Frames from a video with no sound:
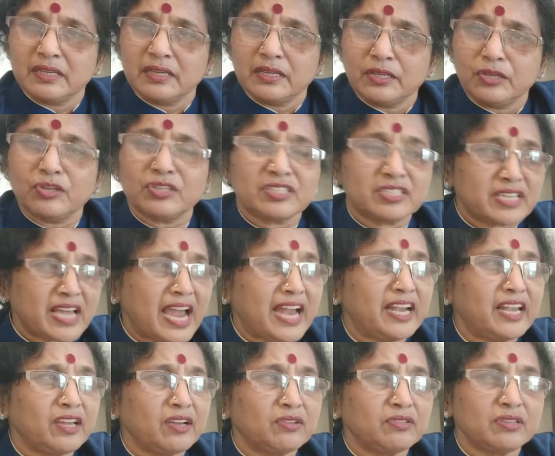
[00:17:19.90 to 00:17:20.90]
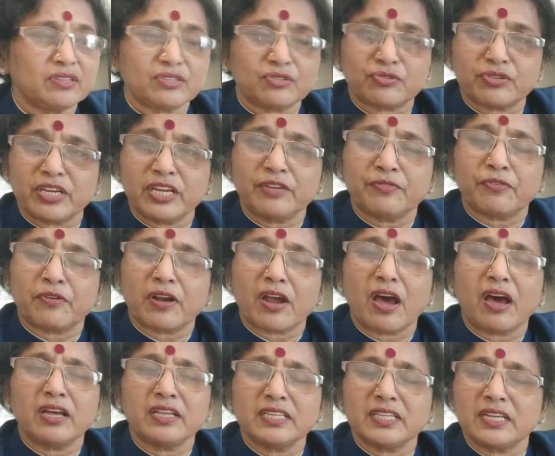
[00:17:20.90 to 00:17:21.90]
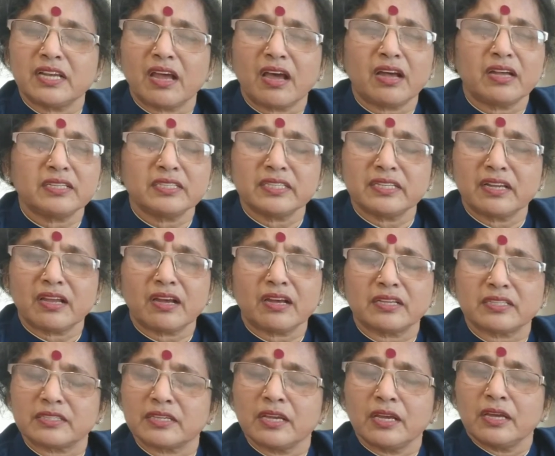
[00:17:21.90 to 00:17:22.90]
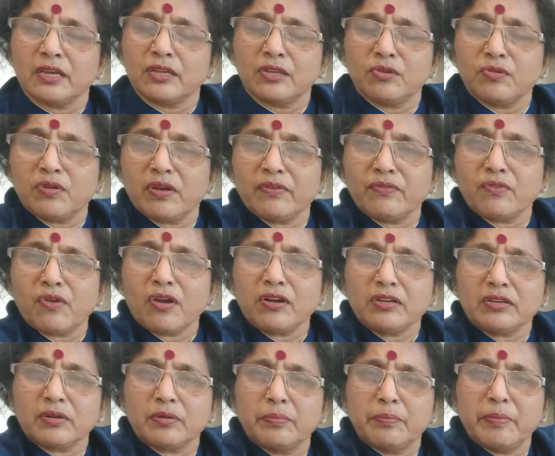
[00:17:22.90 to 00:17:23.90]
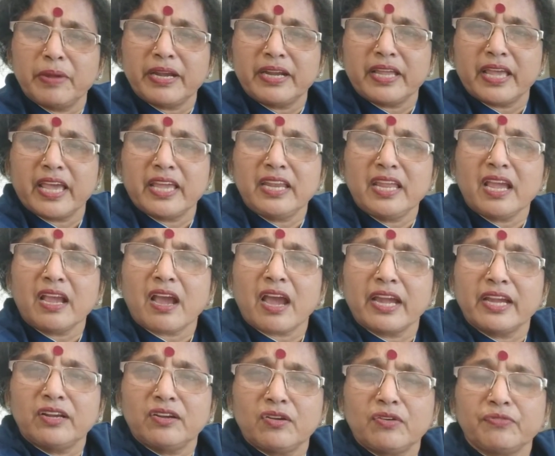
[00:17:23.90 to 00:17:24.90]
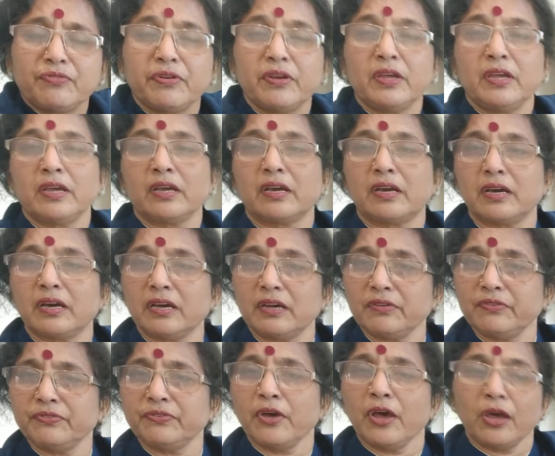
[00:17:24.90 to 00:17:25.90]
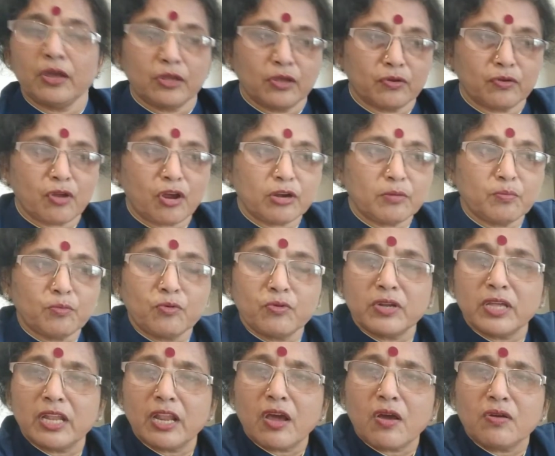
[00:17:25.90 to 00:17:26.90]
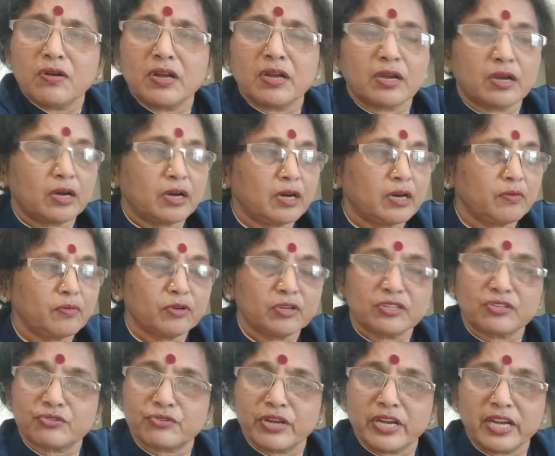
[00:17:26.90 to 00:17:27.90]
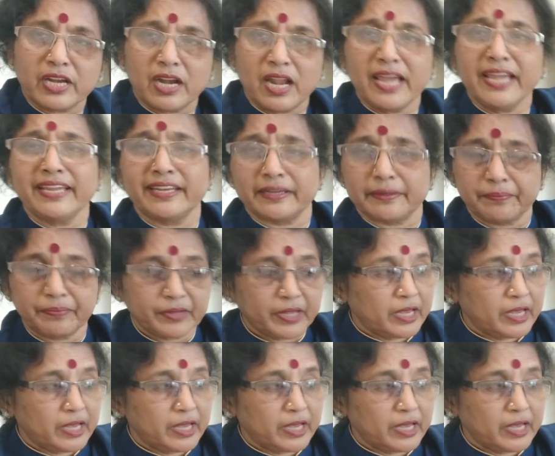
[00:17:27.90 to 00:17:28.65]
You're standing on the street for hours and hours and hours. You have not made any kind of curve. You're not moved along a curve or a straight line.